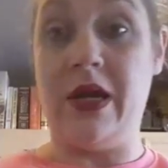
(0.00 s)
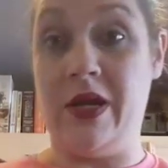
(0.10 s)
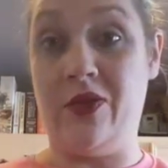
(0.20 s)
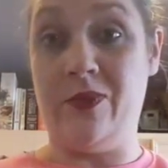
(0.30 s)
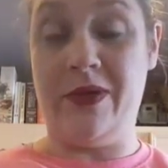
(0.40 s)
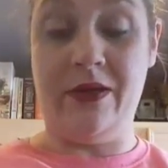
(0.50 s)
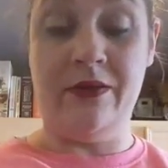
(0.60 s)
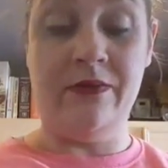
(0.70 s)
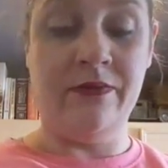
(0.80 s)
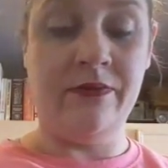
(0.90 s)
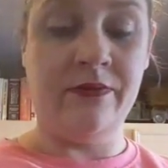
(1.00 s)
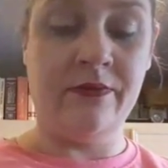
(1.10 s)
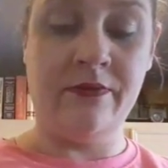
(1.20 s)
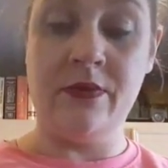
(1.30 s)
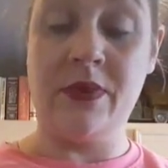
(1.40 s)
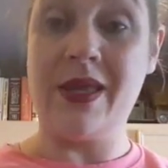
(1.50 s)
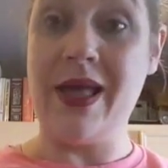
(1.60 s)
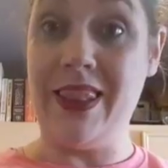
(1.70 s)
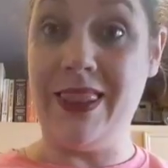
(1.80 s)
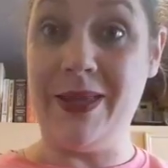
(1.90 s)
another pen,
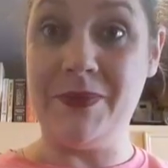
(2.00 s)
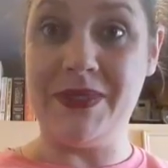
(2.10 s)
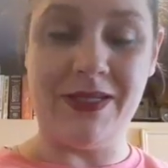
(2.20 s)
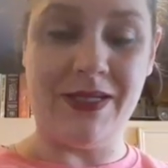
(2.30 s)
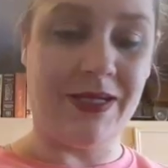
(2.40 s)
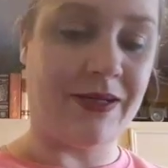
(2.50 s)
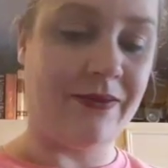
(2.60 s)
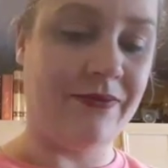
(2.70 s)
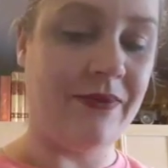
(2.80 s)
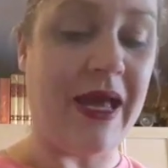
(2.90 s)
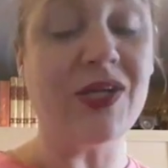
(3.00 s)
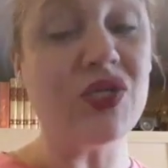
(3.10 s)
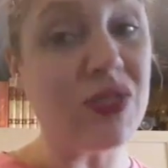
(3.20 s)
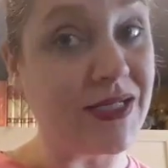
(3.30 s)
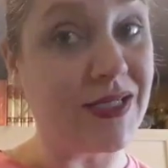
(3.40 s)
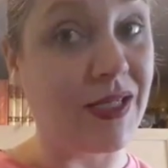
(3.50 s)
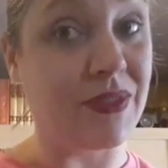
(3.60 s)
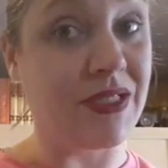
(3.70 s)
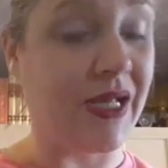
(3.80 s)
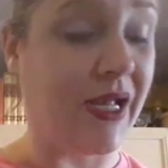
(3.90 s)
lipstick. Actually, it's
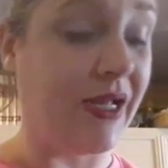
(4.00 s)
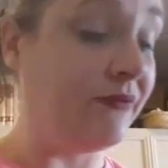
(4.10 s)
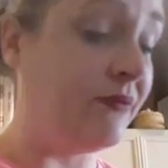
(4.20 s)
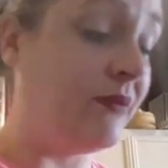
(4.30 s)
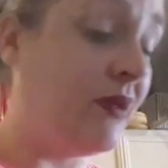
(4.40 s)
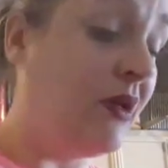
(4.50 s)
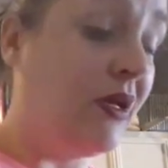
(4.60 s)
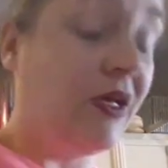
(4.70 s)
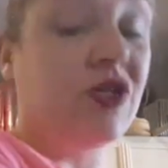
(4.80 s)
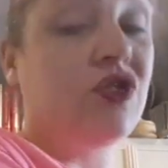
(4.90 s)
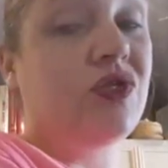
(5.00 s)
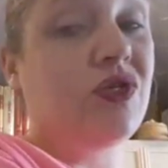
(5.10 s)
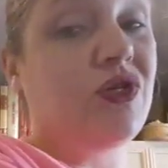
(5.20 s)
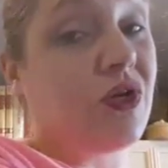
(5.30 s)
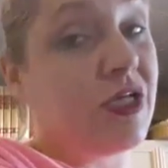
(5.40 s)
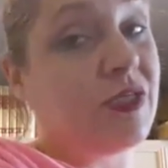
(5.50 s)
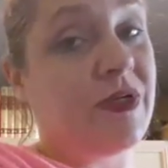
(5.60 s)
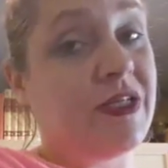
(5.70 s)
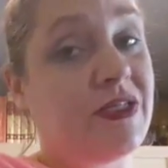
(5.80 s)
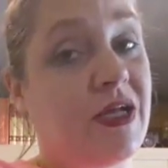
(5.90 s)
lip stain because your
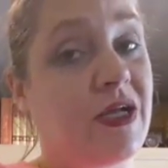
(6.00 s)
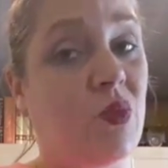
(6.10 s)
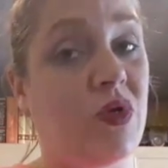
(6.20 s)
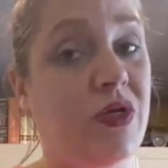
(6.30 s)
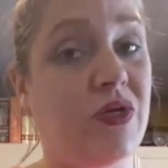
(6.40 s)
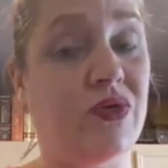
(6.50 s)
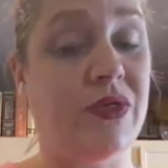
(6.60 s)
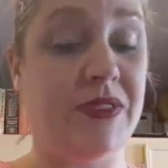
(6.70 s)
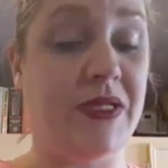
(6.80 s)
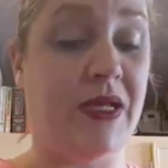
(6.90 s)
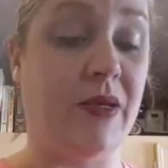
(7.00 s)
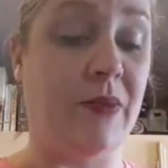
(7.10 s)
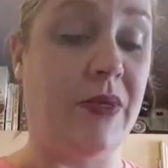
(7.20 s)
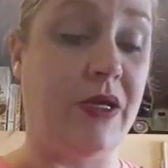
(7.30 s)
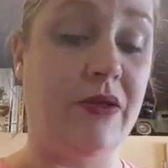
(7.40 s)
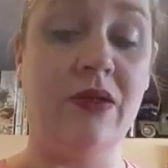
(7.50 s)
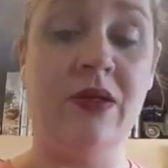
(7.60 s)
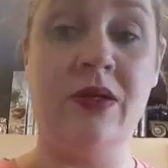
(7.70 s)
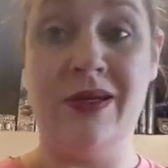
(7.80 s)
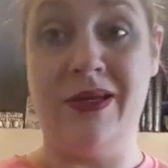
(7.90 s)
husband is not going to want your lip stain coming out.
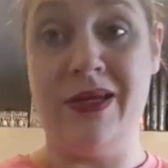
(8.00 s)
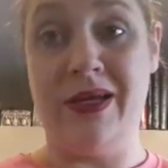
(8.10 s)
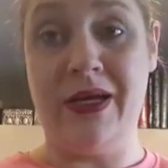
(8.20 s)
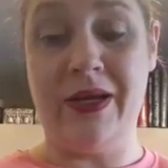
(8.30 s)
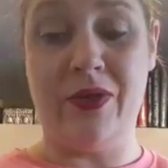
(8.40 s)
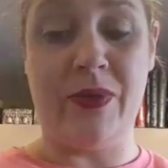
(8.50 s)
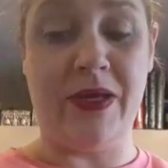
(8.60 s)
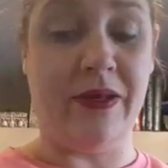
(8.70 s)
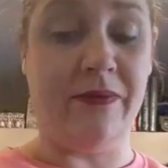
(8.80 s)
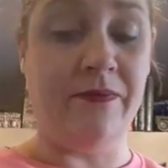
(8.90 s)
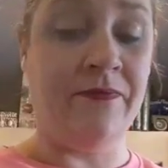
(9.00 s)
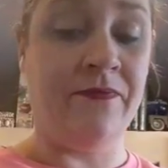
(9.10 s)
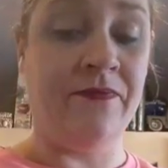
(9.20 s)
Another pen.